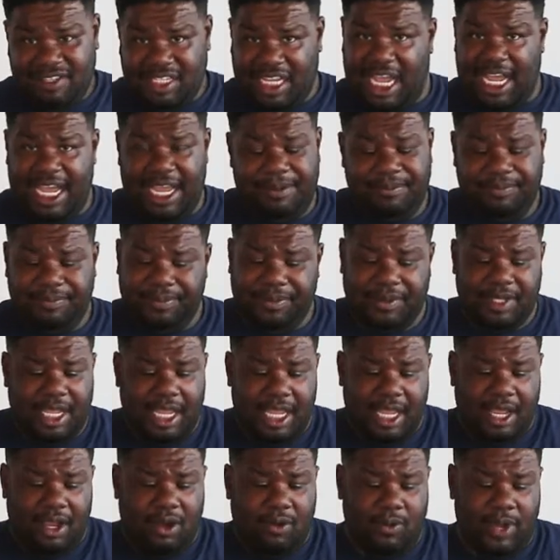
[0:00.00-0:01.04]
time,
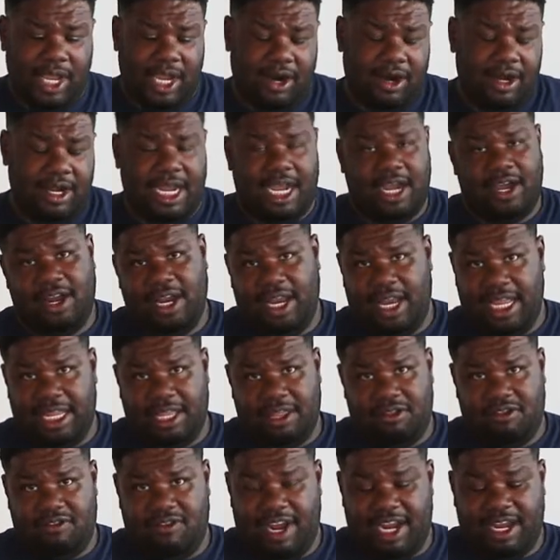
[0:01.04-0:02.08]
we are not going to let
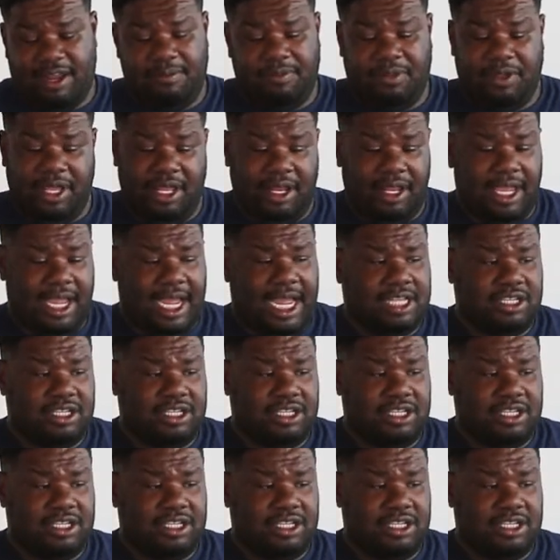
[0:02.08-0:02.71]
this dry completely.